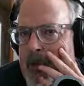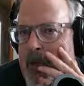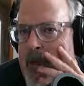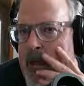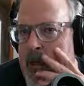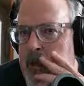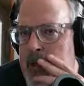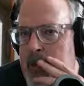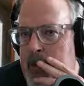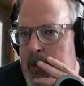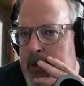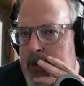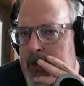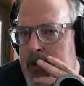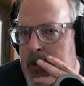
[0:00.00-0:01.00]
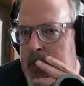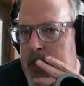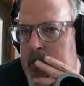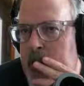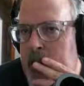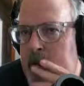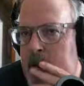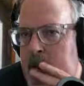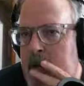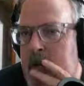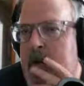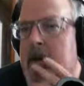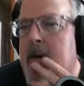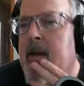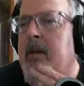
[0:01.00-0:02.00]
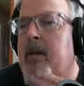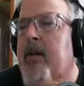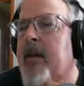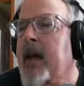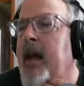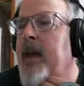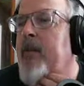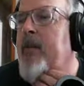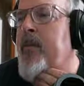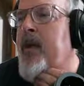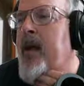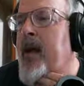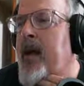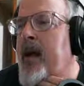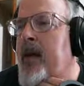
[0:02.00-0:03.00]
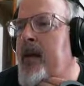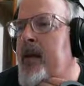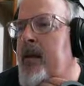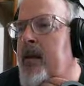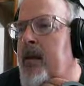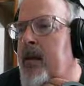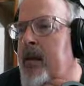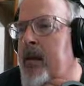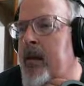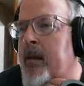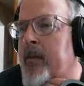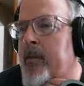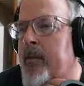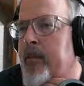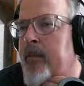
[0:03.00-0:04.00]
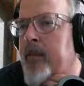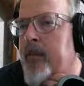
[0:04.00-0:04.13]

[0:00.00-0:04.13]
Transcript: need to make sure that I am not um,